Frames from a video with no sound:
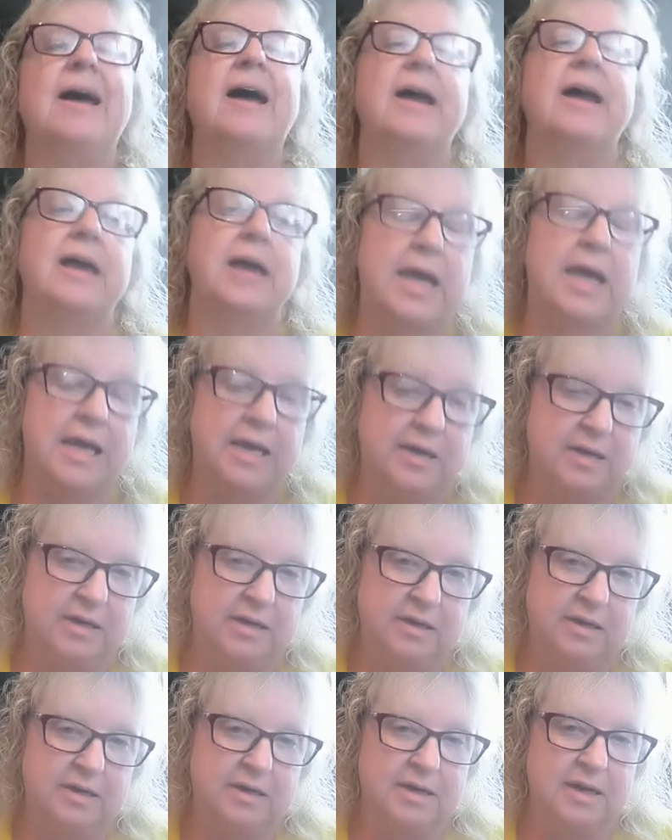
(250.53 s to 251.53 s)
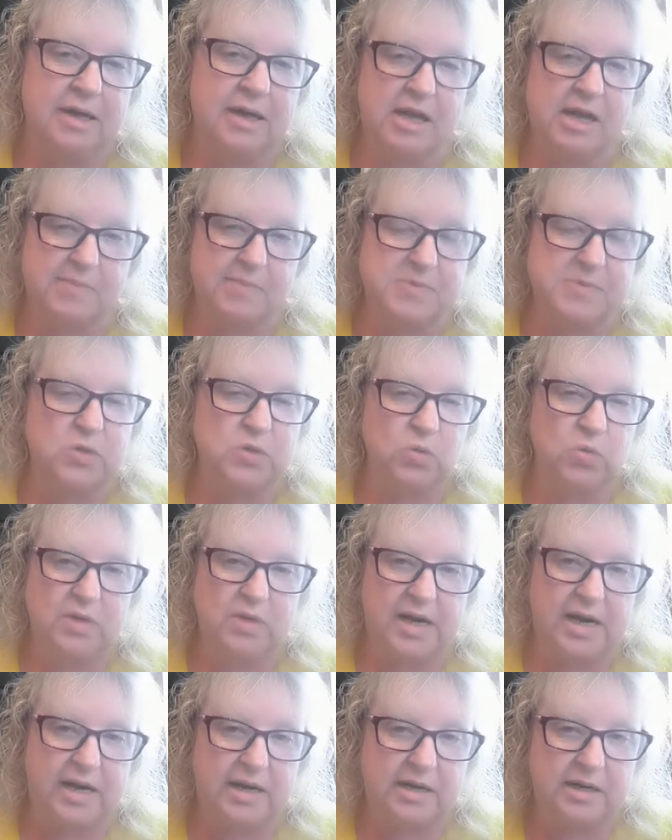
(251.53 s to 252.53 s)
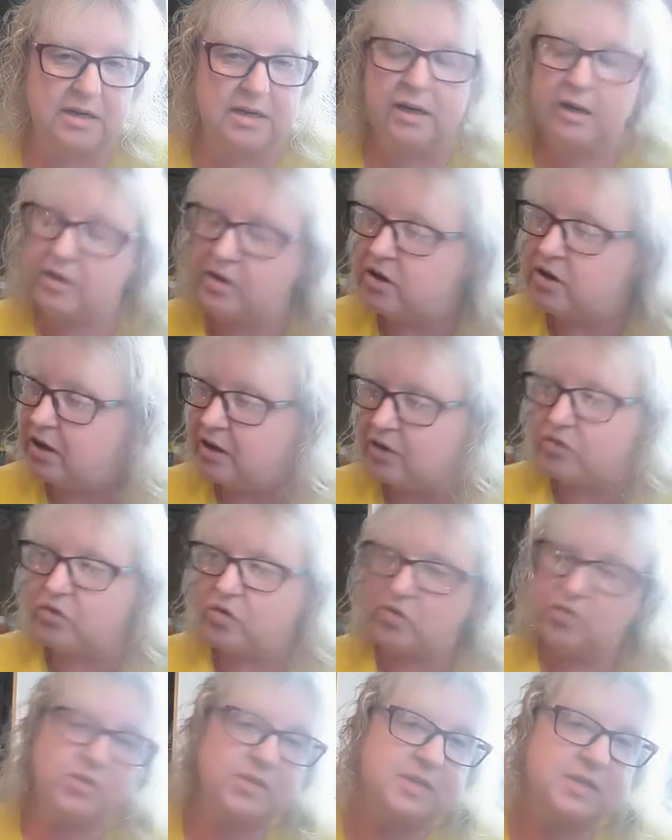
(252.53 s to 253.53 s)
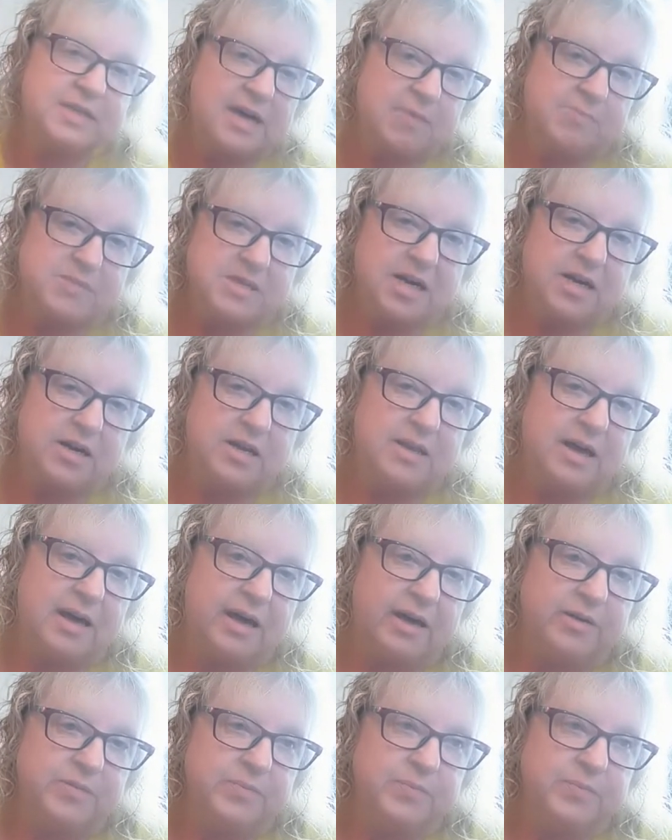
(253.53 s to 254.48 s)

I hated it. I absolutely hated it. So I took the tops out of that.